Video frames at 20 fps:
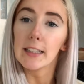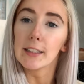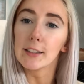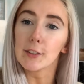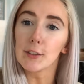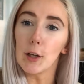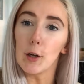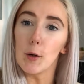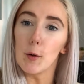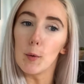
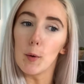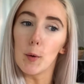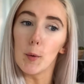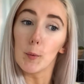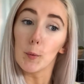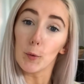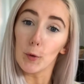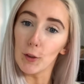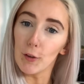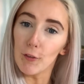So
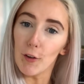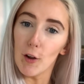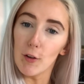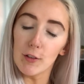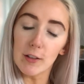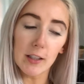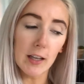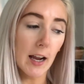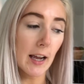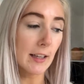we're on the phone
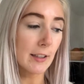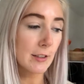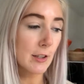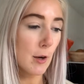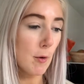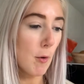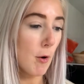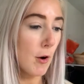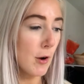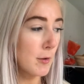today,
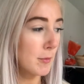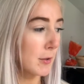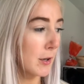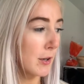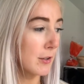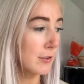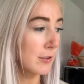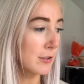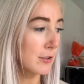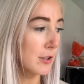so I'm
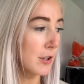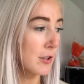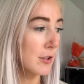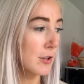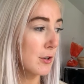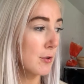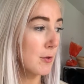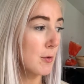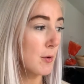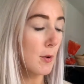going to show
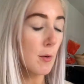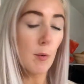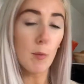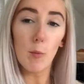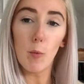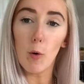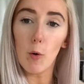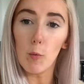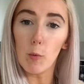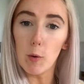you
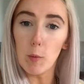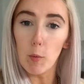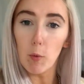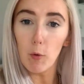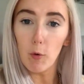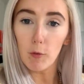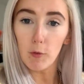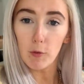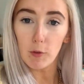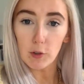what we
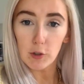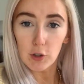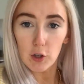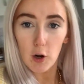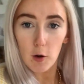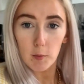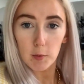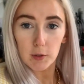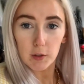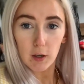bought from the
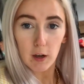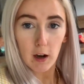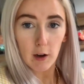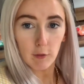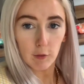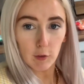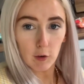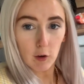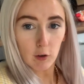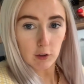shop. So I
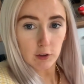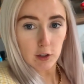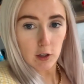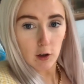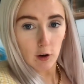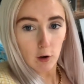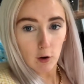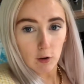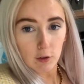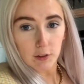have got
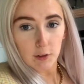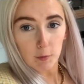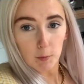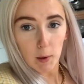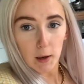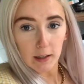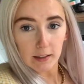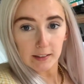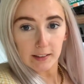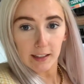lots of
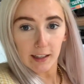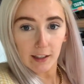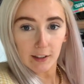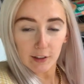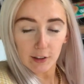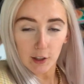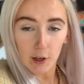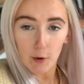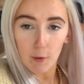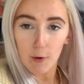bags here,
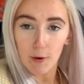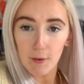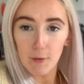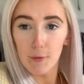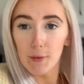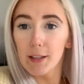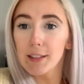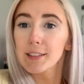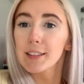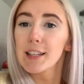so
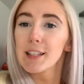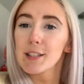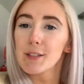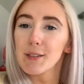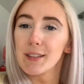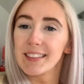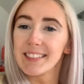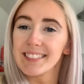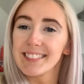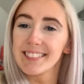let's get into
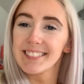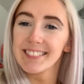it.